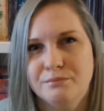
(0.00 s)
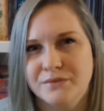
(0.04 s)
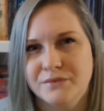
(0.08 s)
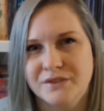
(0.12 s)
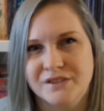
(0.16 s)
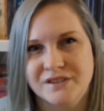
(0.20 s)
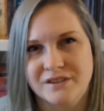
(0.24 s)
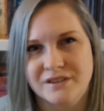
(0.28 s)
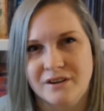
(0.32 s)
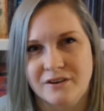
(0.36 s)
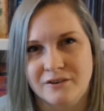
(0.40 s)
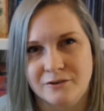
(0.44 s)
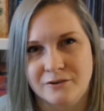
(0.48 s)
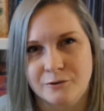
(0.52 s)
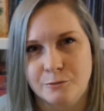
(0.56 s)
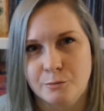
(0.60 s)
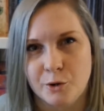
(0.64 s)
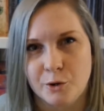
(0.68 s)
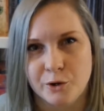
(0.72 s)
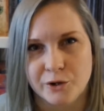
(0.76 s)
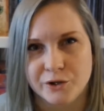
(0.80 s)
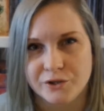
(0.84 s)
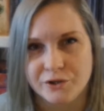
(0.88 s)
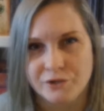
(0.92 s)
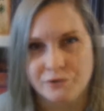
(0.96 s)
starter
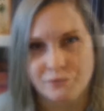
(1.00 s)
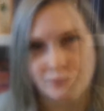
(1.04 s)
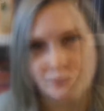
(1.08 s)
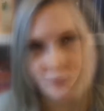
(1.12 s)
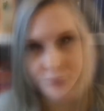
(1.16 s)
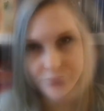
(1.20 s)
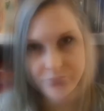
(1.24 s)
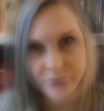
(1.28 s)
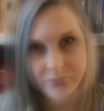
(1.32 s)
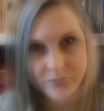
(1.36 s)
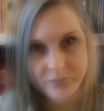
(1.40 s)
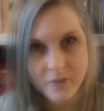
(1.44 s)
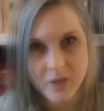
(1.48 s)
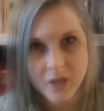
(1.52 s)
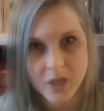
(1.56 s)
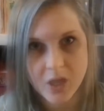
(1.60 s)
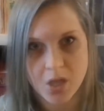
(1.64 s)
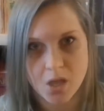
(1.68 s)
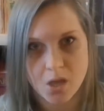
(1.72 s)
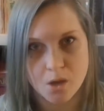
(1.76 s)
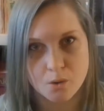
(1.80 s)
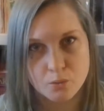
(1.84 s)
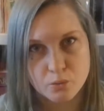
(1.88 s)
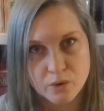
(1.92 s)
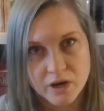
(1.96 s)
point for this
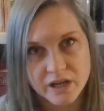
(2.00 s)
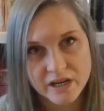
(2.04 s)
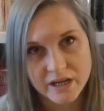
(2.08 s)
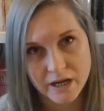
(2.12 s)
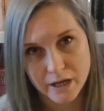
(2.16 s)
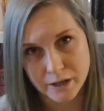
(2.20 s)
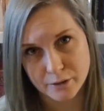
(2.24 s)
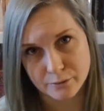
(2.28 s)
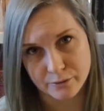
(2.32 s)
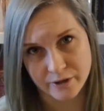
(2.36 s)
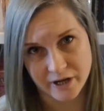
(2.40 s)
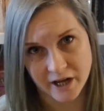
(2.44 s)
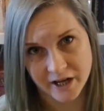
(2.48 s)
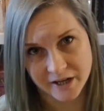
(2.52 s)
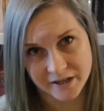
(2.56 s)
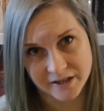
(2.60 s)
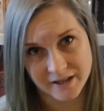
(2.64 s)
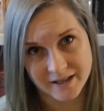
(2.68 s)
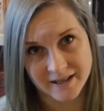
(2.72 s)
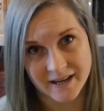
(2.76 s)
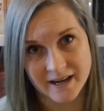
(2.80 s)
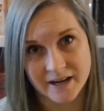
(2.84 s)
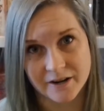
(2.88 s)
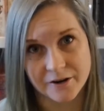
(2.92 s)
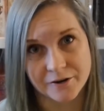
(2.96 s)
video. When I create
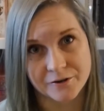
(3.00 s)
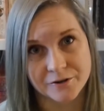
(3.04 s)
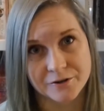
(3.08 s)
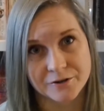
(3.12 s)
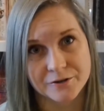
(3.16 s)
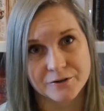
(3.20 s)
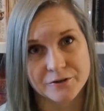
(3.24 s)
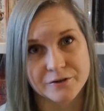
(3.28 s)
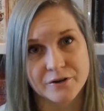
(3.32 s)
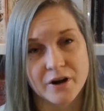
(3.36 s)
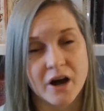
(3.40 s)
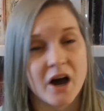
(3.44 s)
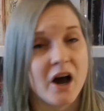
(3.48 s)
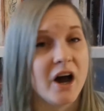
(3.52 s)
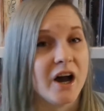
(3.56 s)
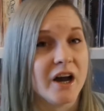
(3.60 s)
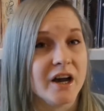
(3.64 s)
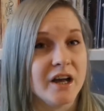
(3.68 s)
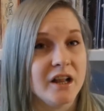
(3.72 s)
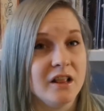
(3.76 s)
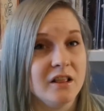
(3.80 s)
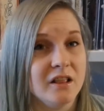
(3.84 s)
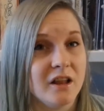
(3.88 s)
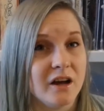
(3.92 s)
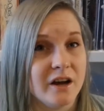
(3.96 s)
a character,
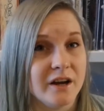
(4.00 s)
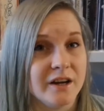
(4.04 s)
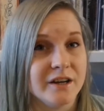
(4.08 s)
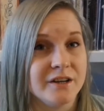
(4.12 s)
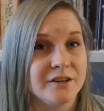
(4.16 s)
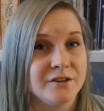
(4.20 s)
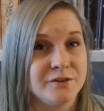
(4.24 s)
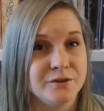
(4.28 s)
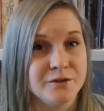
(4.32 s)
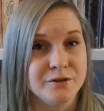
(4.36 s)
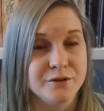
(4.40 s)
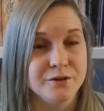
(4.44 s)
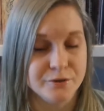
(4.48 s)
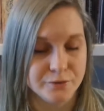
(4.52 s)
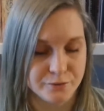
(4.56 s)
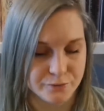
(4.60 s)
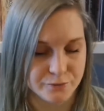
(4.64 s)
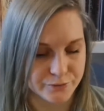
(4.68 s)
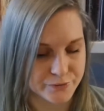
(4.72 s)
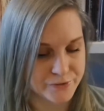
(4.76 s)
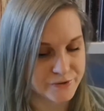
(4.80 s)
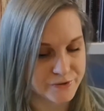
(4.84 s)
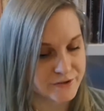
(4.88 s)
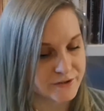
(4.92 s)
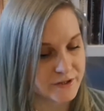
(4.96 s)
I like to
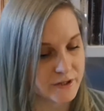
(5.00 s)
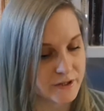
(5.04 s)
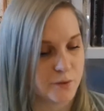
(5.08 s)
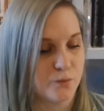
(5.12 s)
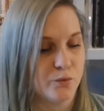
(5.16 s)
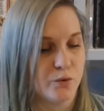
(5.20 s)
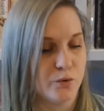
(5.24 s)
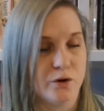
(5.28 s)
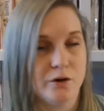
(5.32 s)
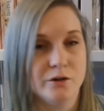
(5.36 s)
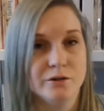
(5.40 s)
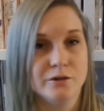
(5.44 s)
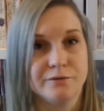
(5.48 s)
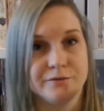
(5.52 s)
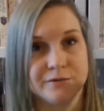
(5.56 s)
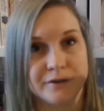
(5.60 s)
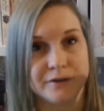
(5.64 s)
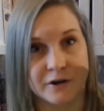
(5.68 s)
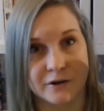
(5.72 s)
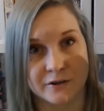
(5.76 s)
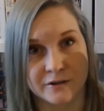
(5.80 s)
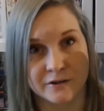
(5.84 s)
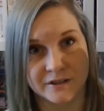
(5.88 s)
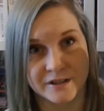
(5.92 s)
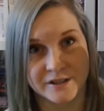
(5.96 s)
use the World of
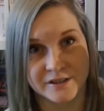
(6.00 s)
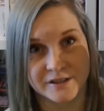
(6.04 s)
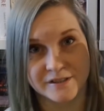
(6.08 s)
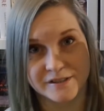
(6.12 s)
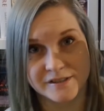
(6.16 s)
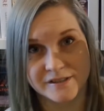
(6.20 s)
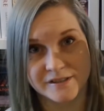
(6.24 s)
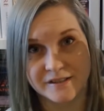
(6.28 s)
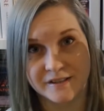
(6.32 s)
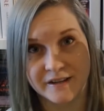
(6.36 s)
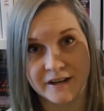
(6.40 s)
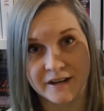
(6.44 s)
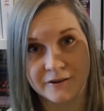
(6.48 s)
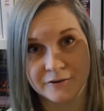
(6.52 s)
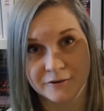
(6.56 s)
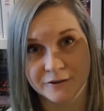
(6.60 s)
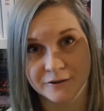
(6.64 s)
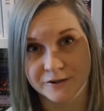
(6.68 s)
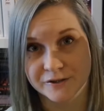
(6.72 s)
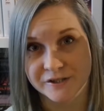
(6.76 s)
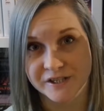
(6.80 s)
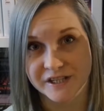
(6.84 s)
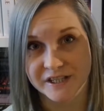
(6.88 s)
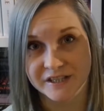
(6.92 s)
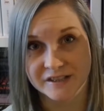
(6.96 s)
Darkness
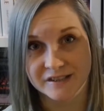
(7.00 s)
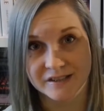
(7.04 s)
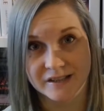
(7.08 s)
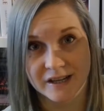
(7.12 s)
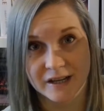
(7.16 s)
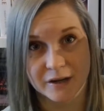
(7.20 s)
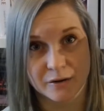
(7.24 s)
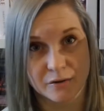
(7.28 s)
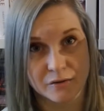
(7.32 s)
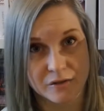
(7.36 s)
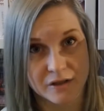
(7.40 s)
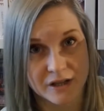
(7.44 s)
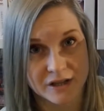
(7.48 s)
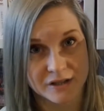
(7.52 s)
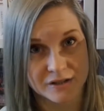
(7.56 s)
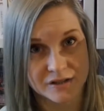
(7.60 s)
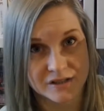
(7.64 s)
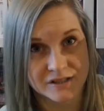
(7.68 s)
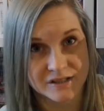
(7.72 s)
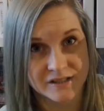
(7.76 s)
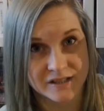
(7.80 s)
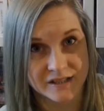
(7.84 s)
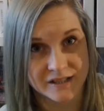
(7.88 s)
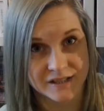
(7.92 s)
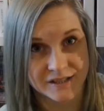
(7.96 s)
character sheet. Now
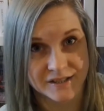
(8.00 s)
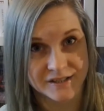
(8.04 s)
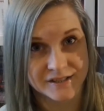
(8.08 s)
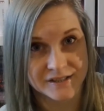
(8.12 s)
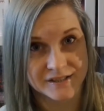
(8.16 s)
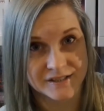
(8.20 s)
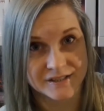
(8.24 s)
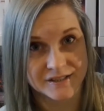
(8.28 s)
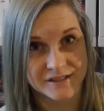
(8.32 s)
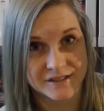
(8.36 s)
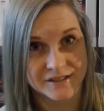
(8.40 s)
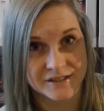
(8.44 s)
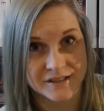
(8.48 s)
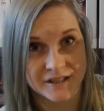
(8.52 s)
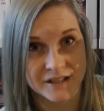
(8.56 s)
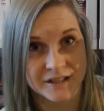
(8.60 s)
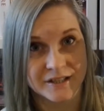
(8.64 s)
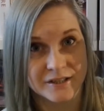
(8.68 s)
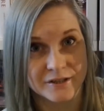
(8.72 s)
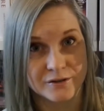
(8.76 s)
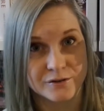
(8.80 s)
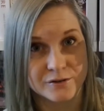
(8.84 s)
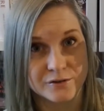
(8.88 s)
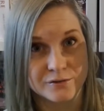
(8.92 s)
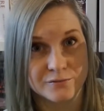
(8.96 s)
this is the
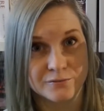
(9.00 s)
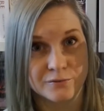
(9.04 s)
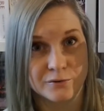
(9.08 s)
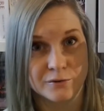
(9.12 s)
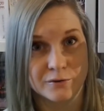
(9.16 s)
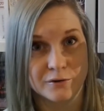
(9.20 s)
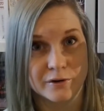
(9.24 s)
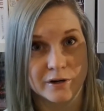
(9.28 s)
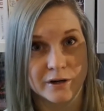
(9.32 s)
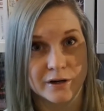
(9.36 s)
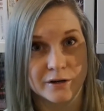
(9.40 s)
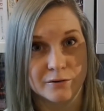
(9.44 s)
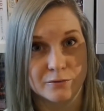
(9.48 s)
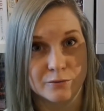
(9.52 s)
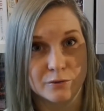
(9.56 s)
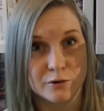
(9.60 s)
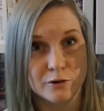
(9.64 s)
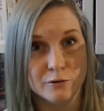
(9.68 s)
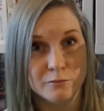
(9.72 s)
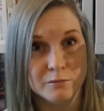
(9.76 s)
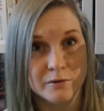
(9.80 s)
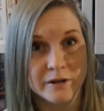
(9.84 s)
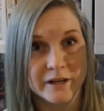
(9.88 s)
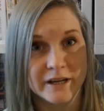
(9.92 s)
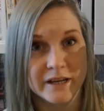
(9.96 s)
sheet used for a
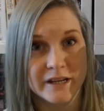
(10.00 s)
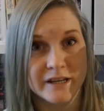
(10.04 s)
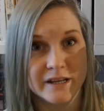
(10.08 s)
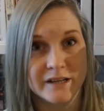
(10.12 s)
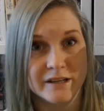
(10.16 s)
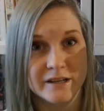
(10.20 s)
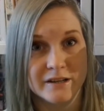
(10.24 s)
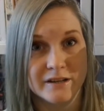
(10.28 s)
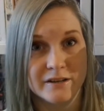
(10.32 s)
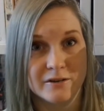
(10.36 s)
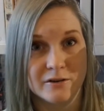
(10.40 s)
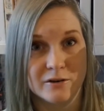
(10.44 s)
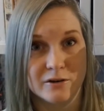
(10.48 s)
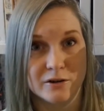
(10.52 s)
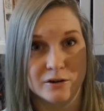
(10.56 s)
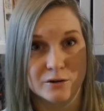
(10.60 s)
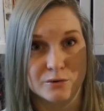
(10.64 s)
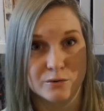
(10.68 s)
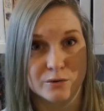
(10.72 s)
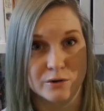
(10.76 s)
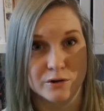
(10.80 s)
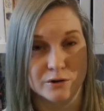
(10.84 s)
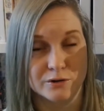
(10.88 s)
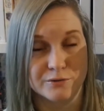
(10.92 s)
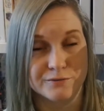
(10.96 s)
roleplay called
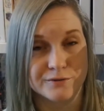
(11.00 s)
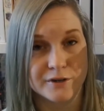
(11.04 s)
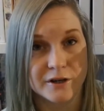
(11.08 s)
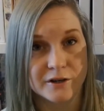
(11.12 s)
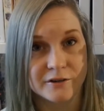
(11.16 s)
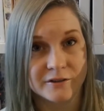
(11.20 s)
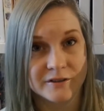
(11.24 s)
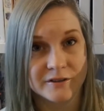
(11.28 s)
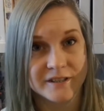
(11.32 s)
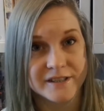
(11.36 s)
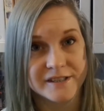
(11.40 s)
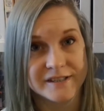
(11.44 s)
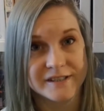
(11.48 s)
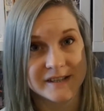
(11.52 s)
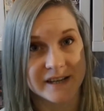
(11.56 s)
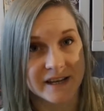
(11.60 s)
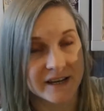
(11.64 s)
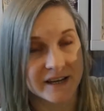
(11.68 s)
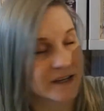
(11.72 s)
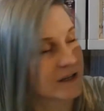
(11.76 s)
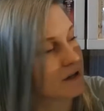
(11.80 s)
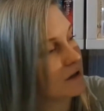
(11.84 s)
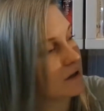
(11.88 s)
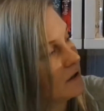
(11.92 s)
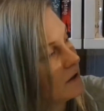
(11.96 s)
World of Darkness, and